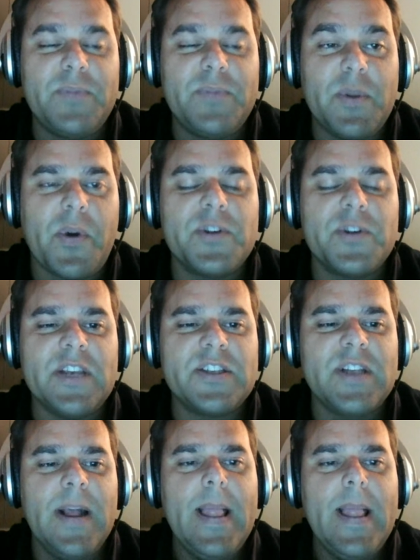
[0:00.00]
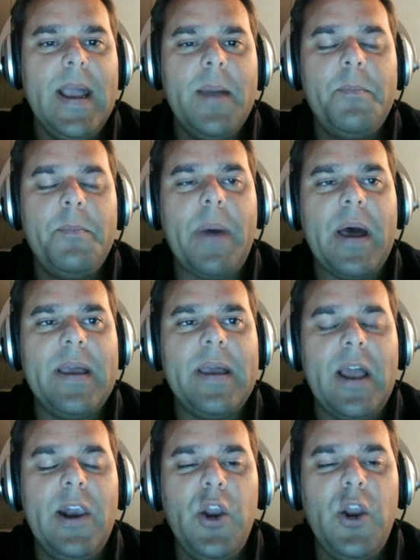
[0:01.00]
process. But
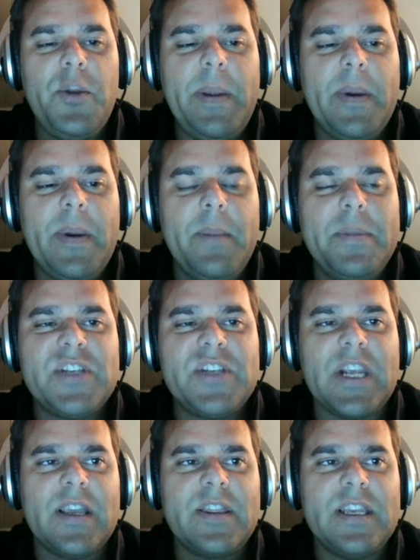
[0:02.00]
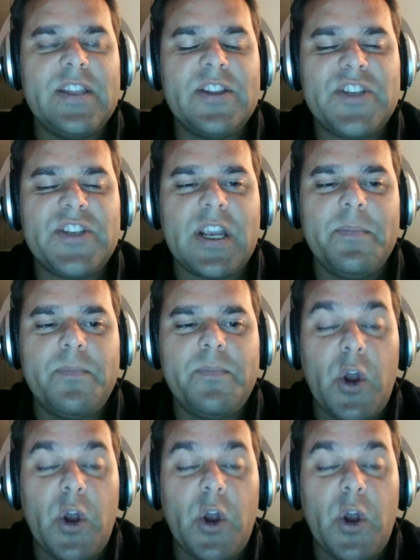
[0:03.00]
a lot of people are missing the second,